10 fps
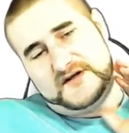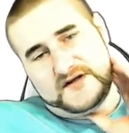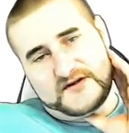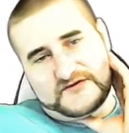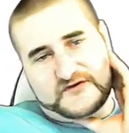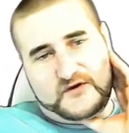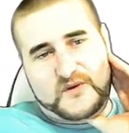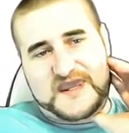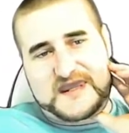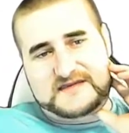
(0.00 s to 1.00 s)
So we
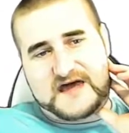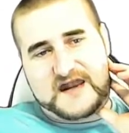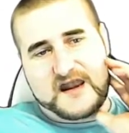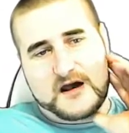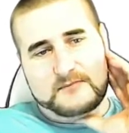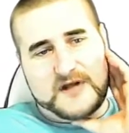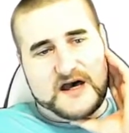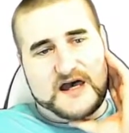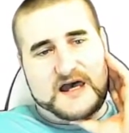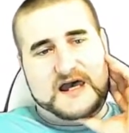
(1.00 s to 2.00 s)
hit that
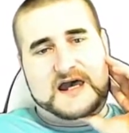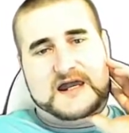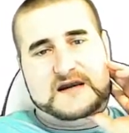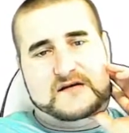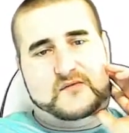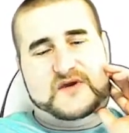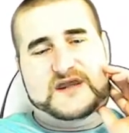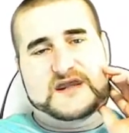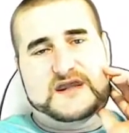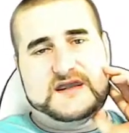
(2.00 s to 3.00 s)
number and
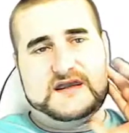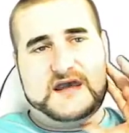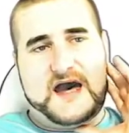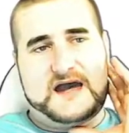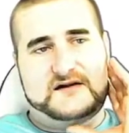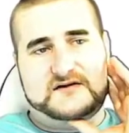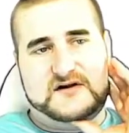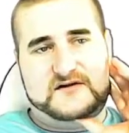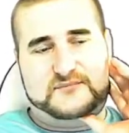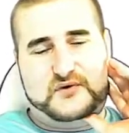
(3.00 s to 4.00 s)
we had a lot
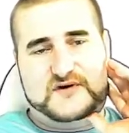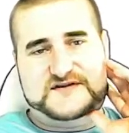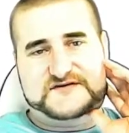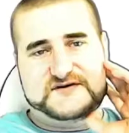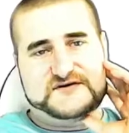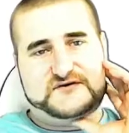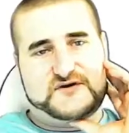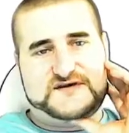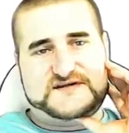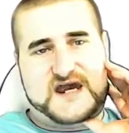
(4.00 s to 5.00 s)
of points into
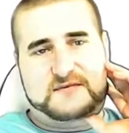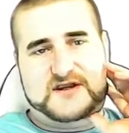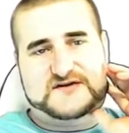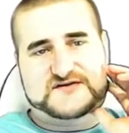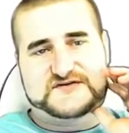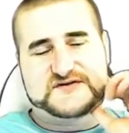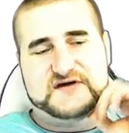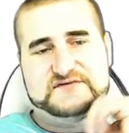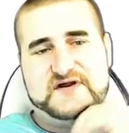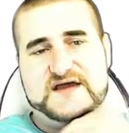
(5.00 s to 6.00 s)
crit damage and
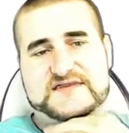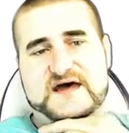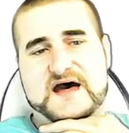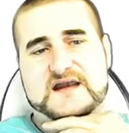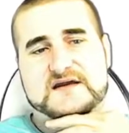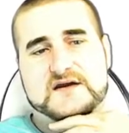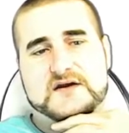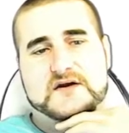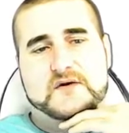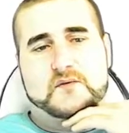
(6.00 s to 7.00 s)
stuff like that.
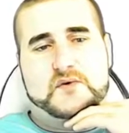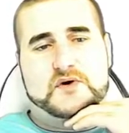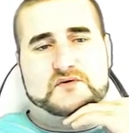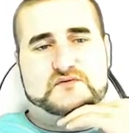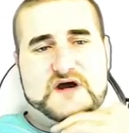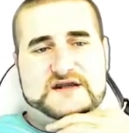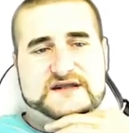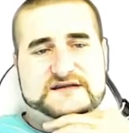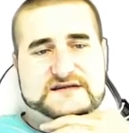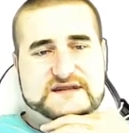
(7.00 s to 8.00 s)
We're
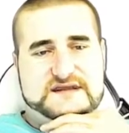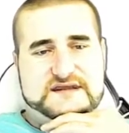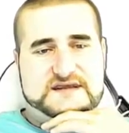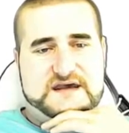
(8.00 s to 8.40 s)
running the